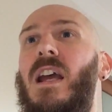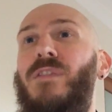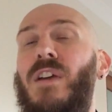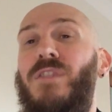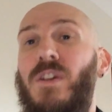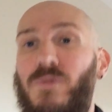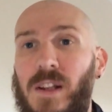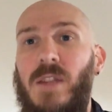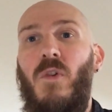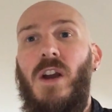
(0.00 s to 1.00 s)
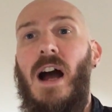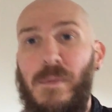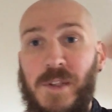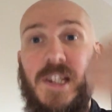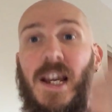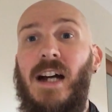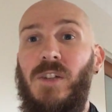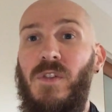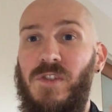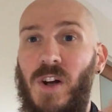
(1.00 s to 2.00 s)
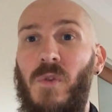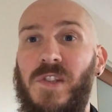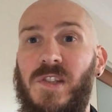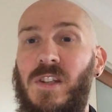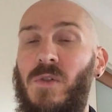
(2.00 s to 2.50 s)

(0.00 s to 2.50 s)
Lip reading: if you really want to upscale the results that